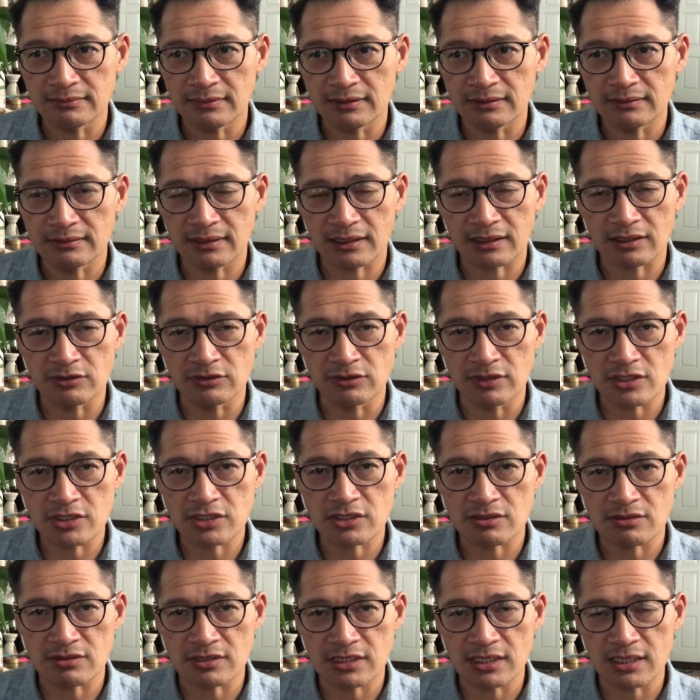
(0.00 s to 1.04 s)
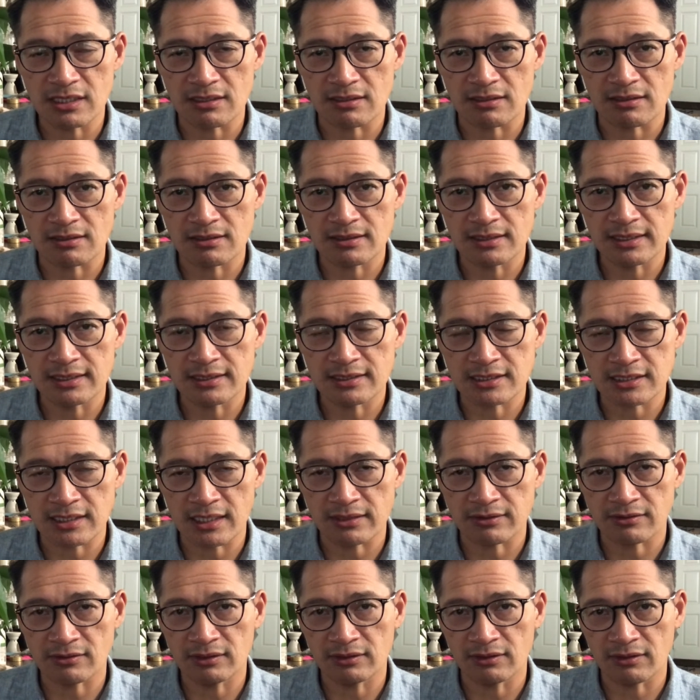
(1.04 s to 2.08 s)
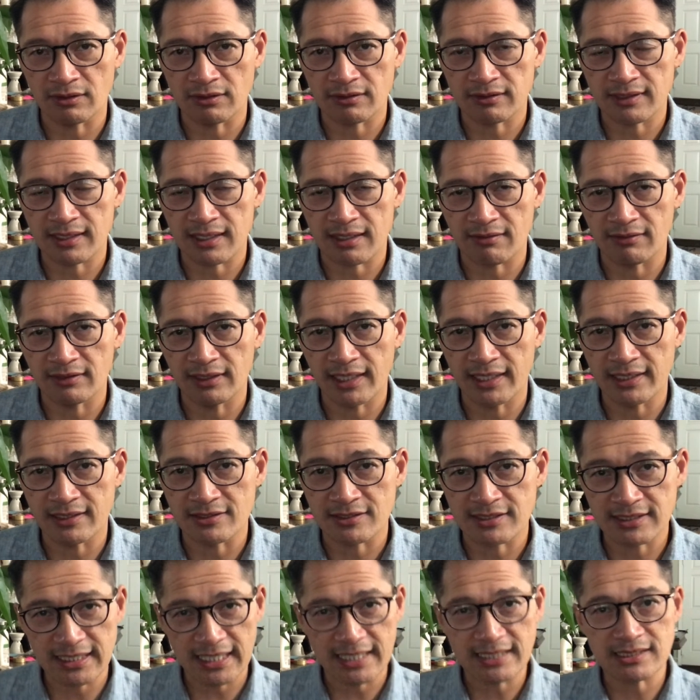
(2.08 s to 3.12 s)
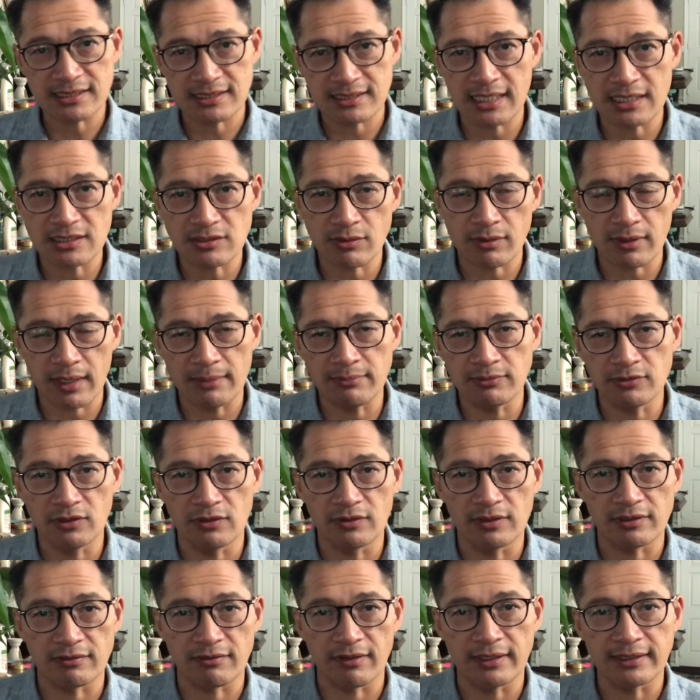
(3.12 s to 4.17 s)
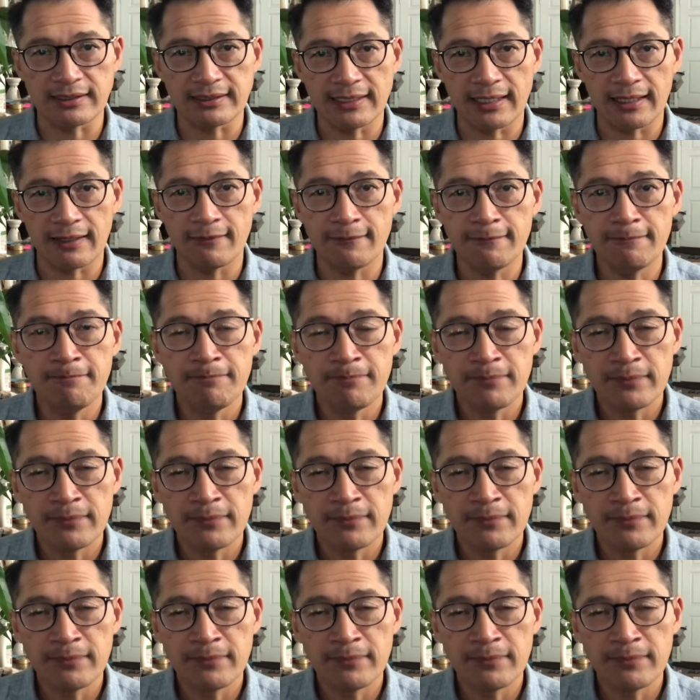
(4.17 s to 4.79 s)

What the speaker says: the conditions here in central North Carolina. So that's what I'm doing right now.